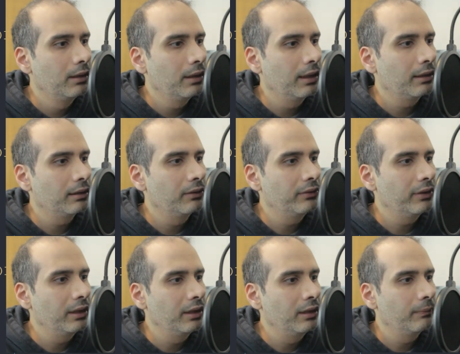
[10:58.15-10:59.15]
I can
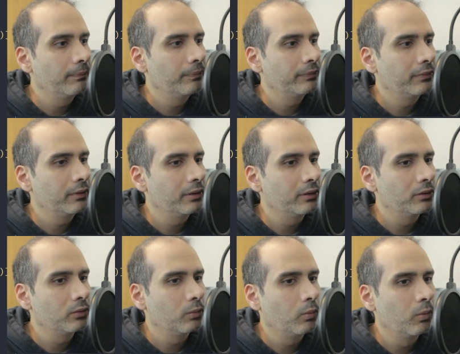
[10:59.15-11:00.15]
see
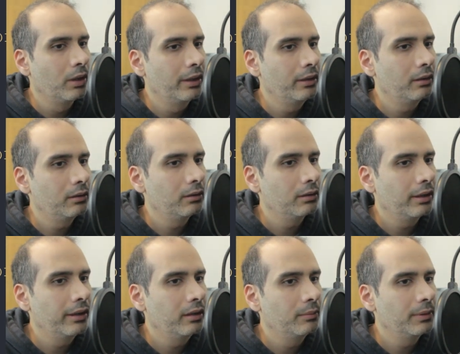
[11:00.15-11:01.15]
there's one
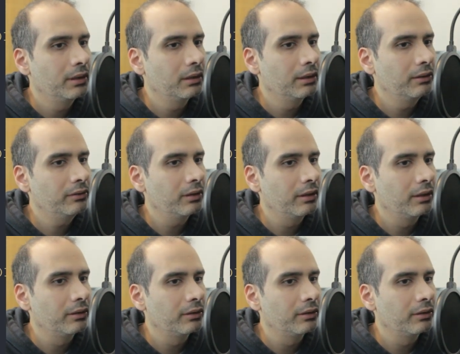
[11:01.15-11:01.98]
item in the list, and then